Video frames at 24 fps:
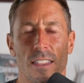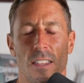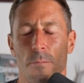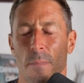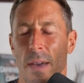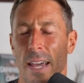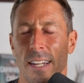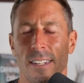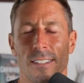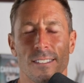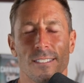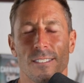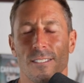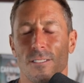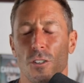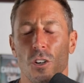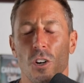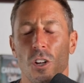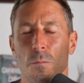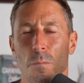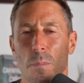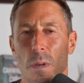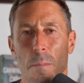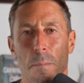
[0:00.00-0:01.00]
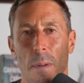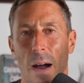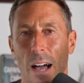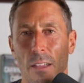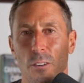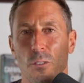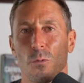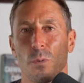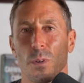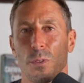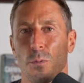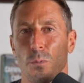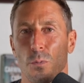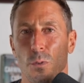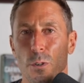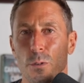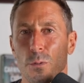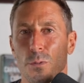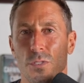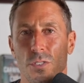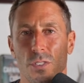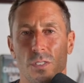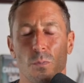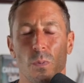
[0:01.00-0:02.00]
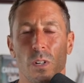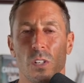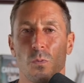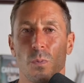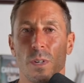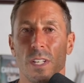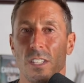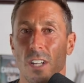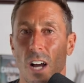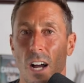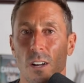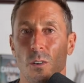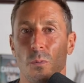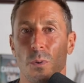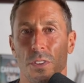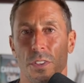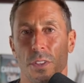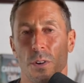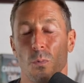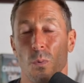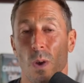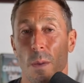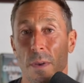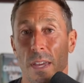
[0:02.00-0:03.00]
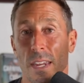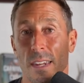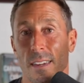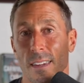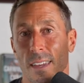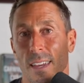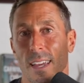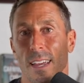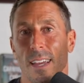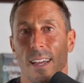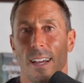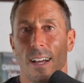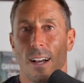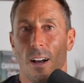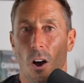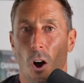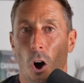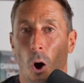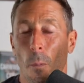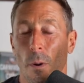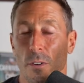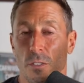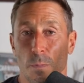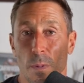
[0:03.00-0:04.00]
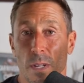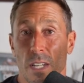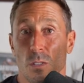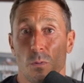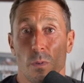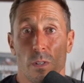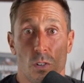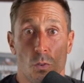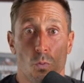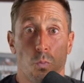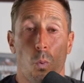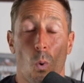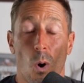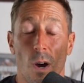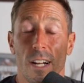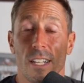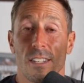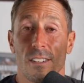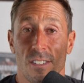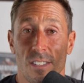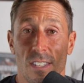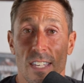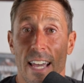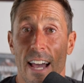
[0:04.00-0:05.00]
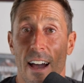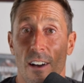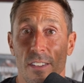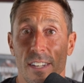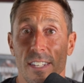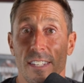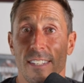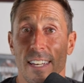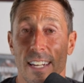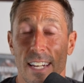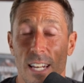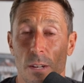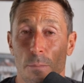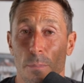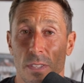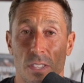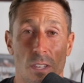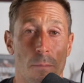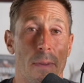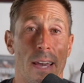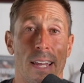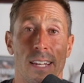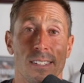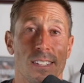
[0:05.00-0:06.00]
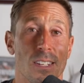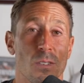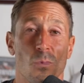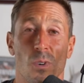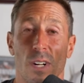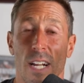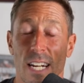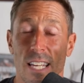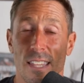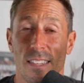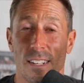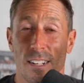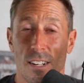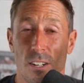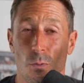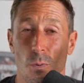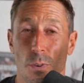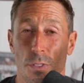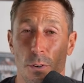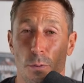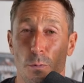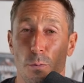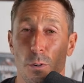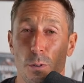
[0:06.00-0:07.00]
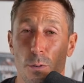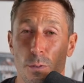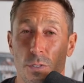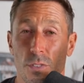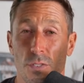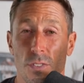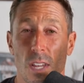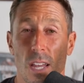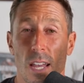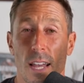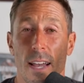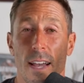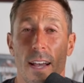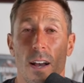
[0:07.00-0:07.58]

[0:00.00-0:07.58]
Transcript: The men couldn't be bothered with roots, which we dug with the women almost because we just wanted to see how they did it. But the men didn't want anything to do with the roots.